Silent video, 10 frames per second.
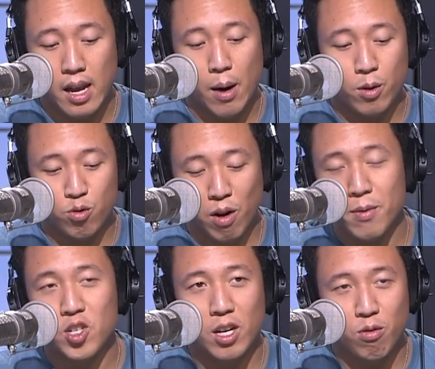And I was
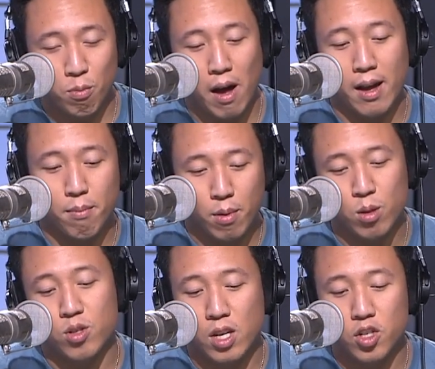rummaging through my
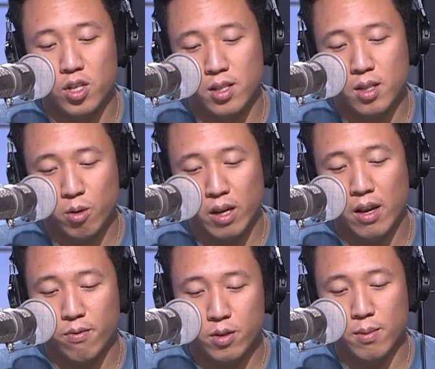brother's kitchen
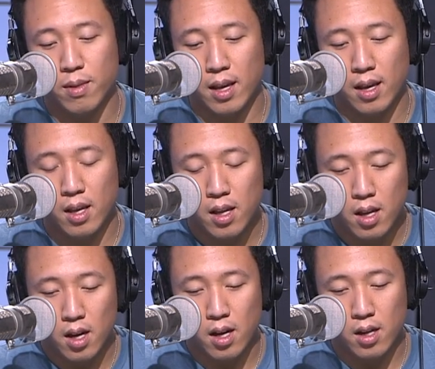looking for something
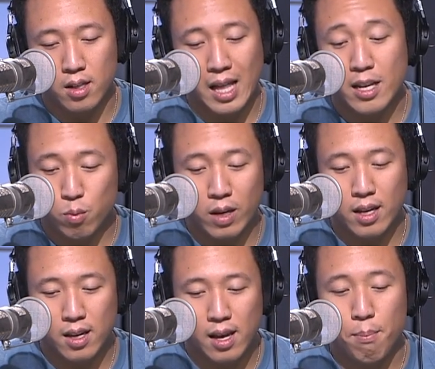last
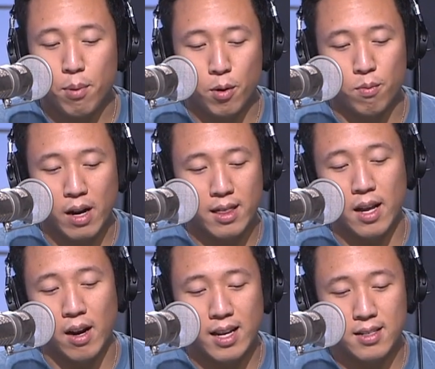week, and boom, right
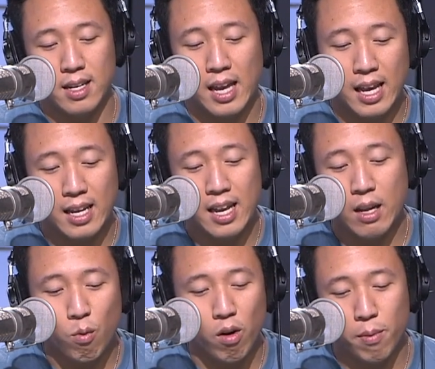there, I see a
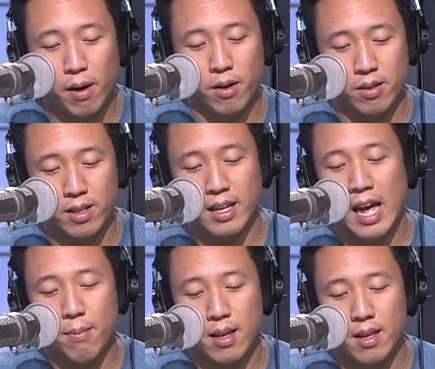Yeti water bottle in the
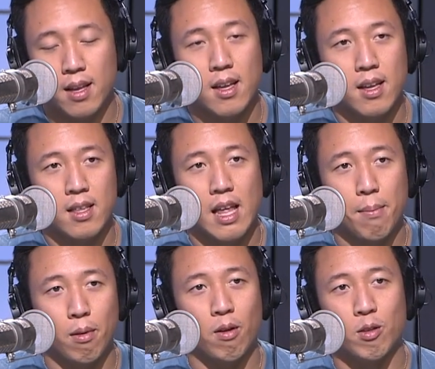cabinet
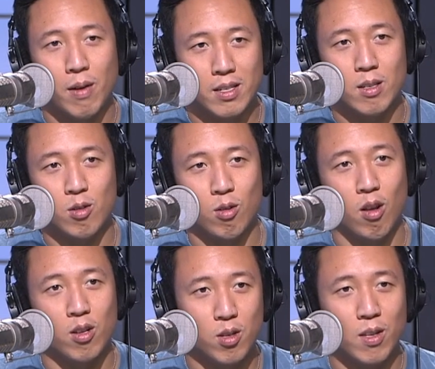that belonged to my
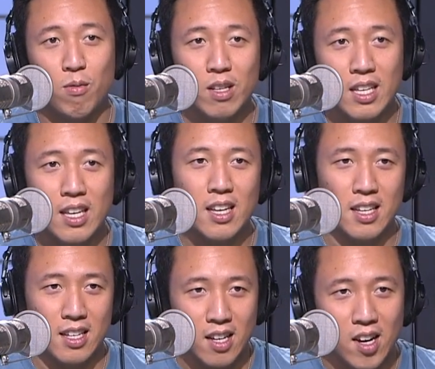sister-in-law. So they really
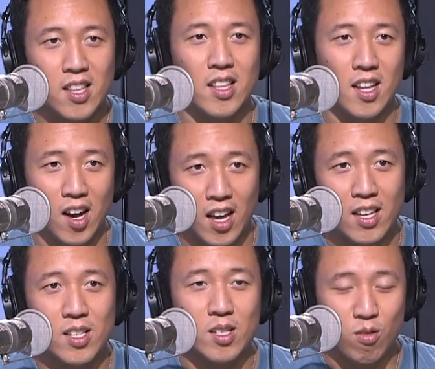
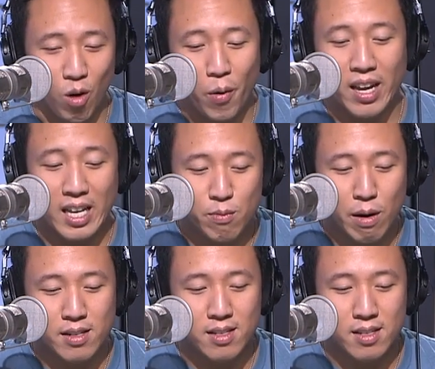is growing its
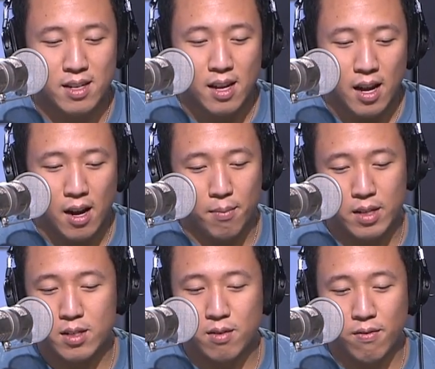presence.
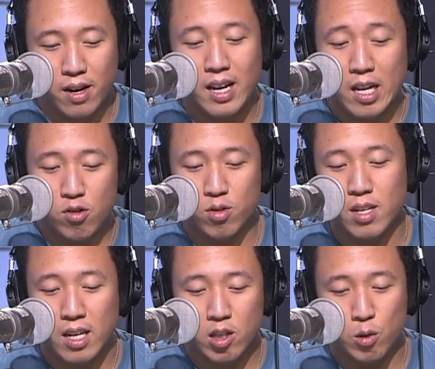This is a very
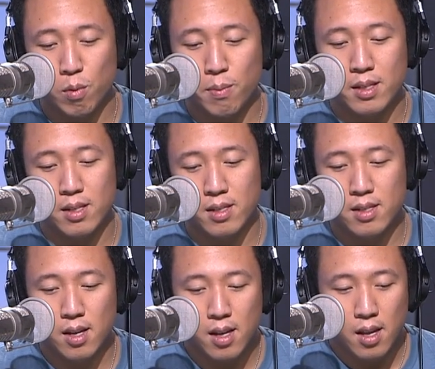interesting consumer
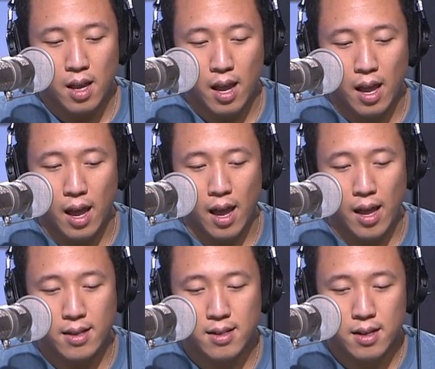business,
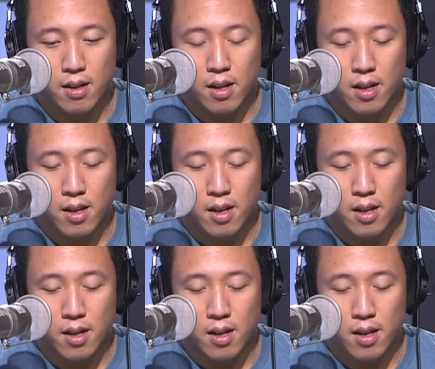and